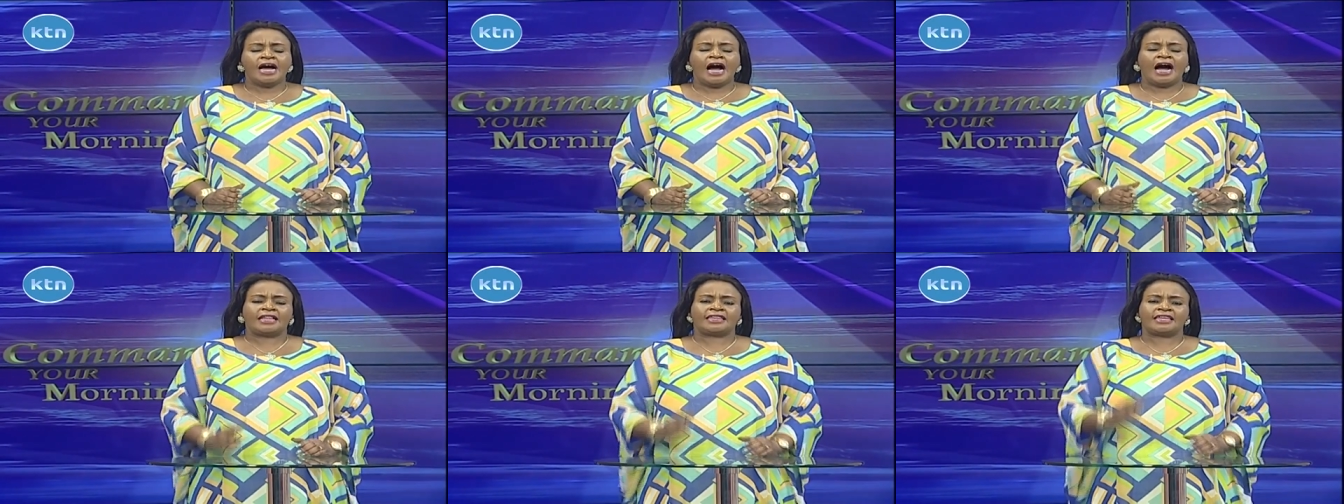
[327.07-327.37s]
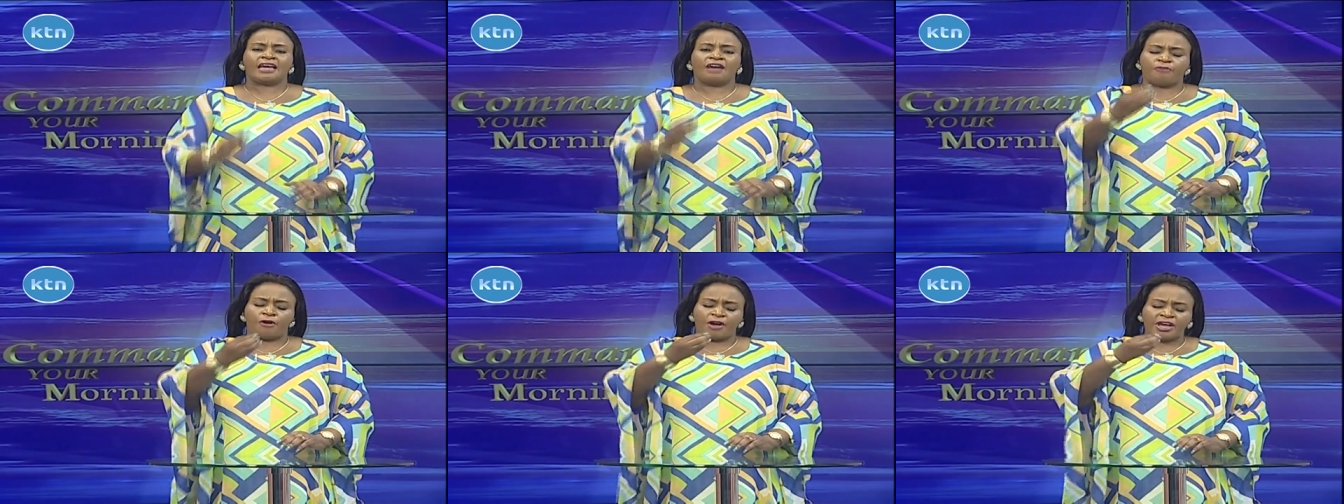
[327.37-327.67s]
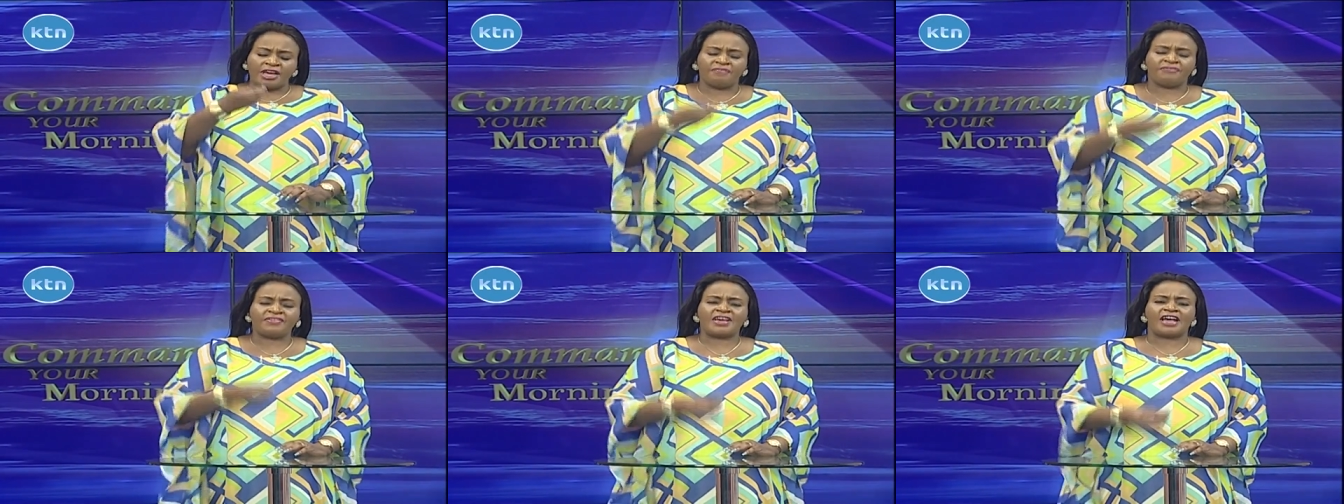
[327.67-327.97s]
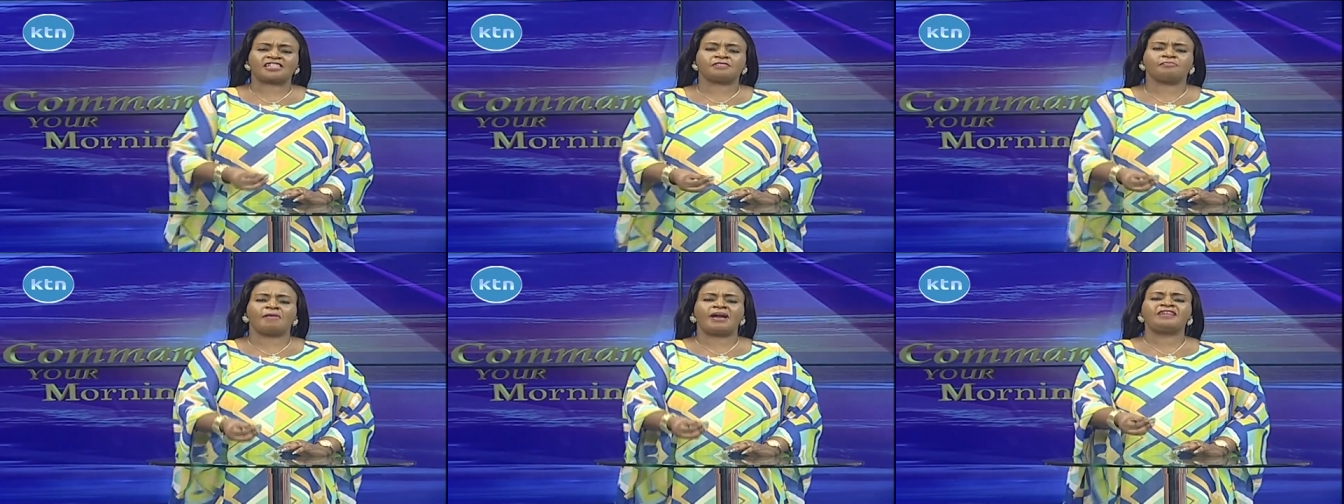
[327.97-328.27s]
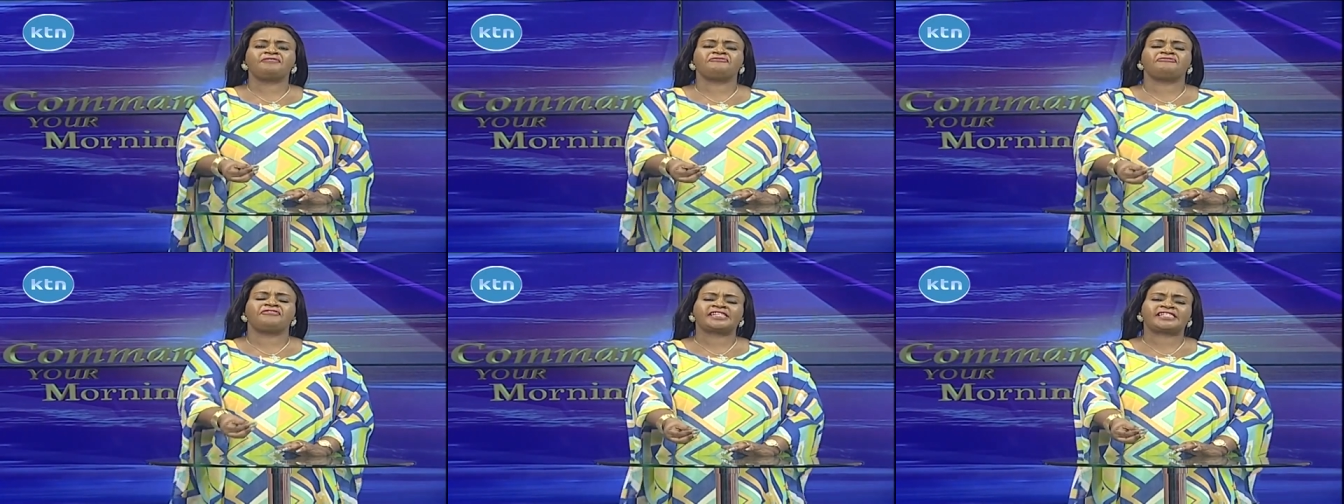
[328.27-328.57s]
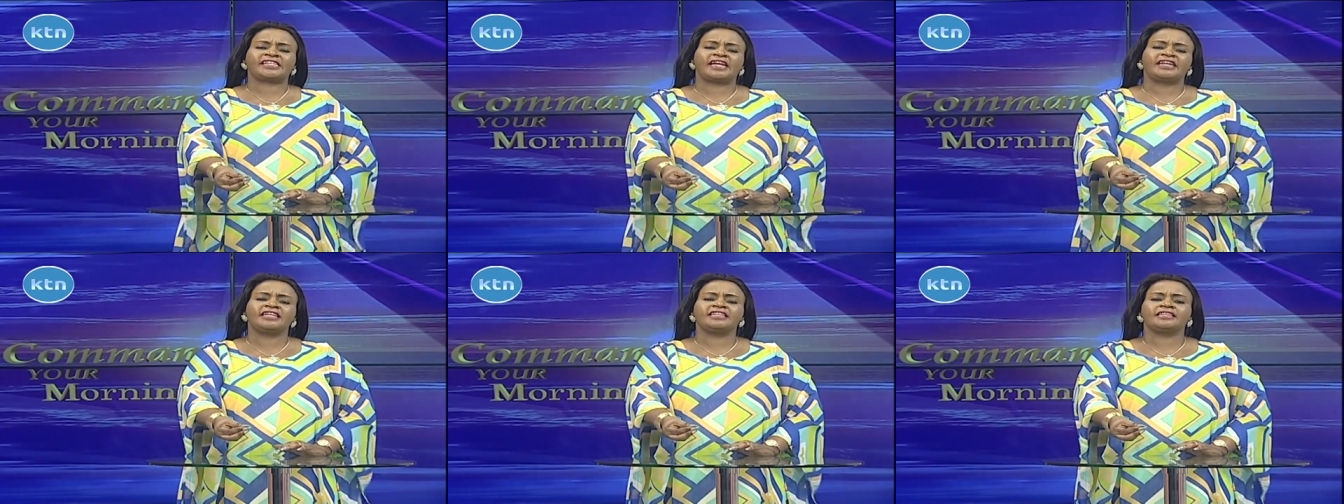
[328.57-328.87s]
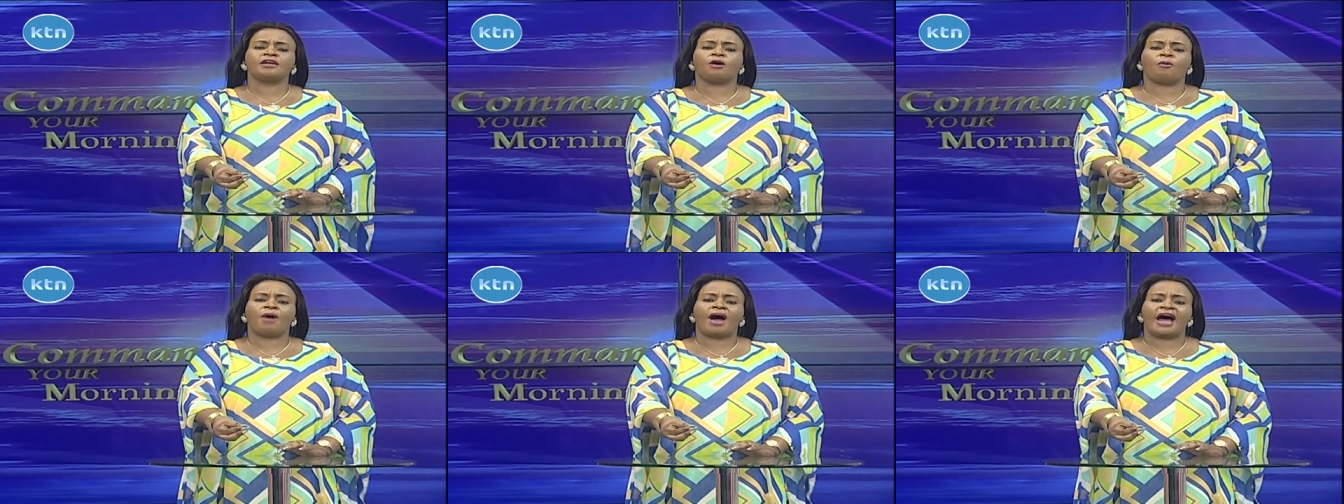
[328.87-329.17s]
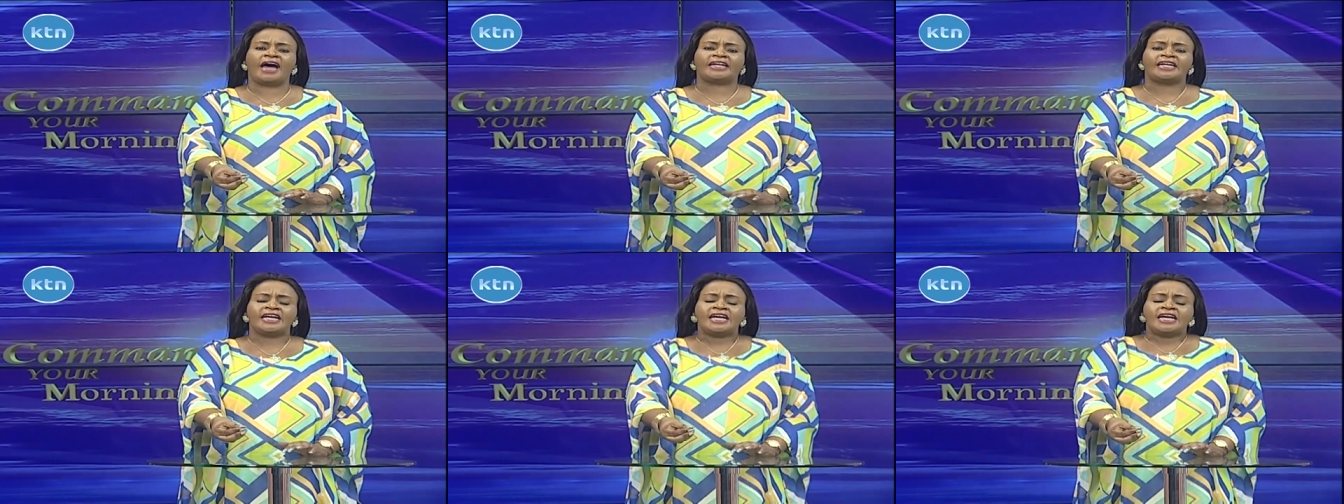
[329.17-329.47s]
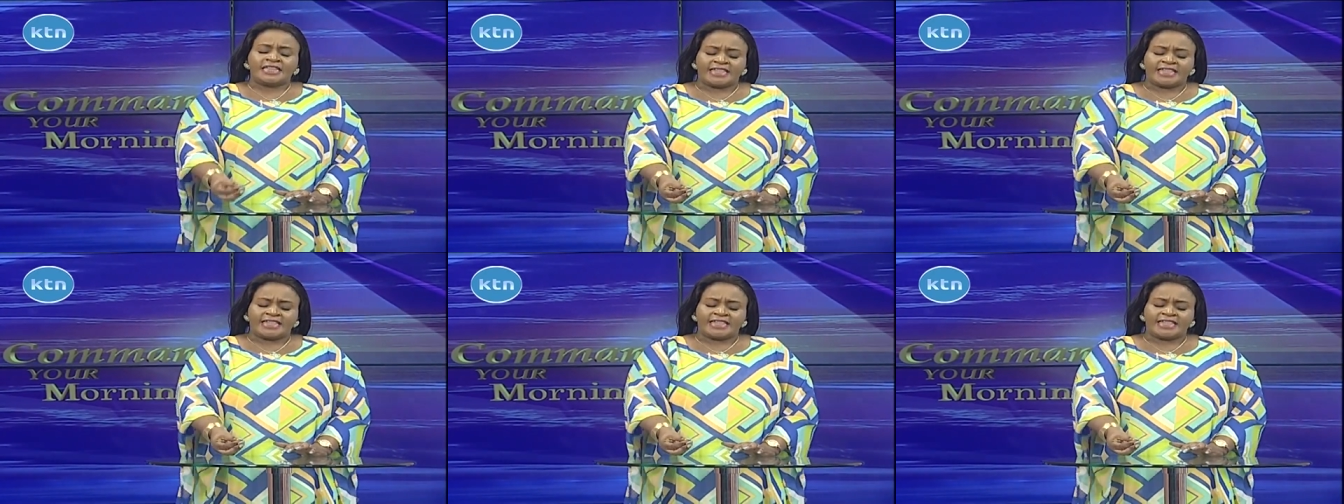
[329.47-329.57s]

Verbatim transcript: And therefore, if he has manifested in the word,